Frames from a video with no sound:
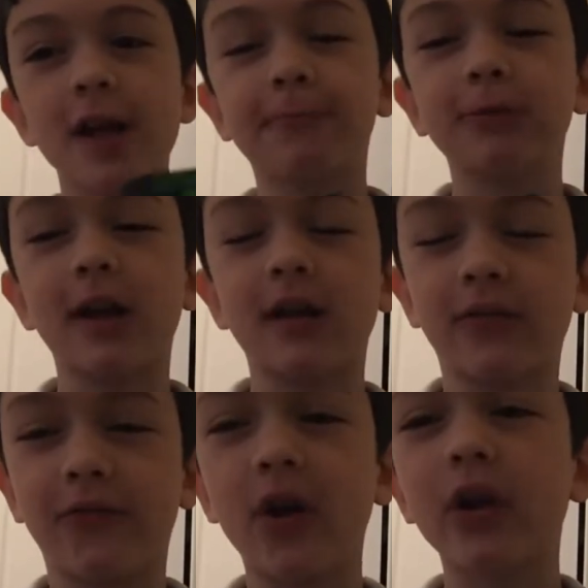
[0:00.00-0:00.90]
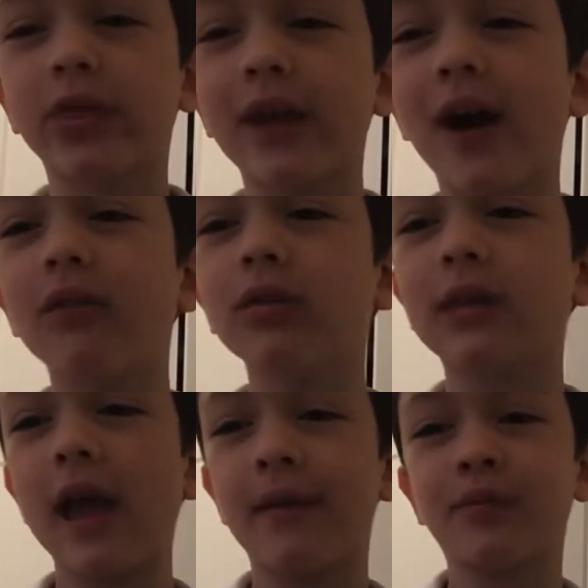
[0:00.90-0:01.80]
It plays fart
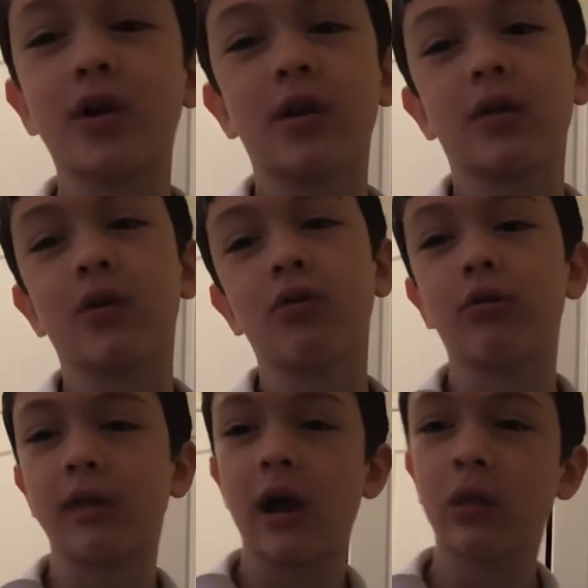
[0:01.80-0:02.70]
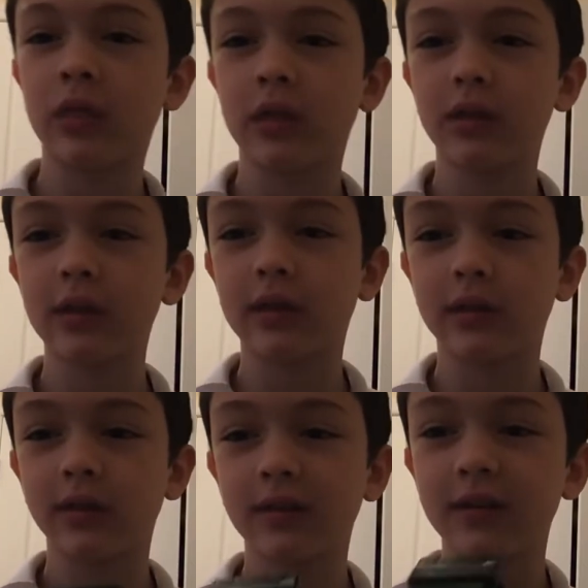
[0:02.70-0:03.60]
sounds and Project Zorgo sounds.
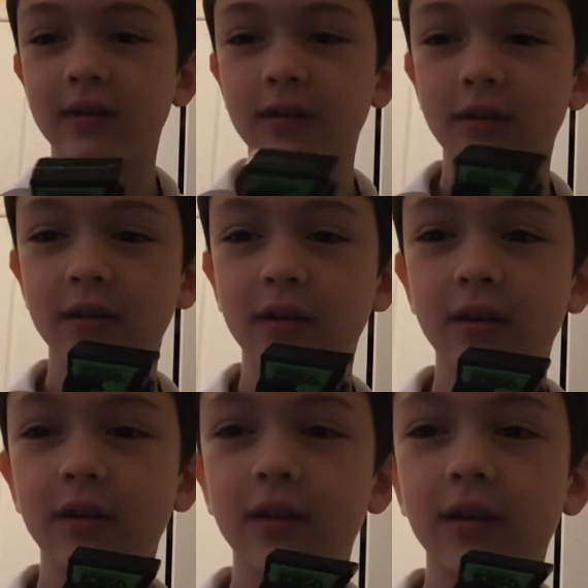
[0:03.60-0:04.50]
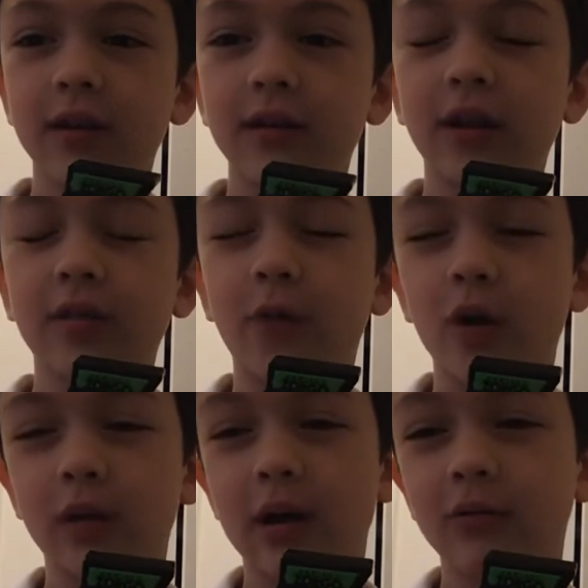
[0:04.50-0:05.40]
Listen. That's a
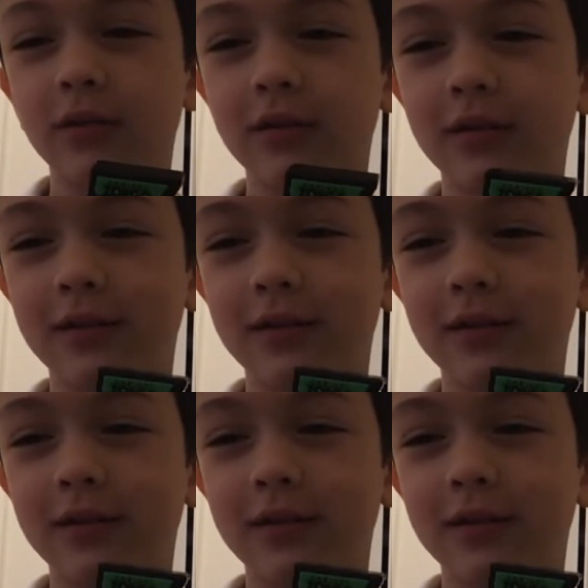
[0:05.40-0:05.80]
fart sound.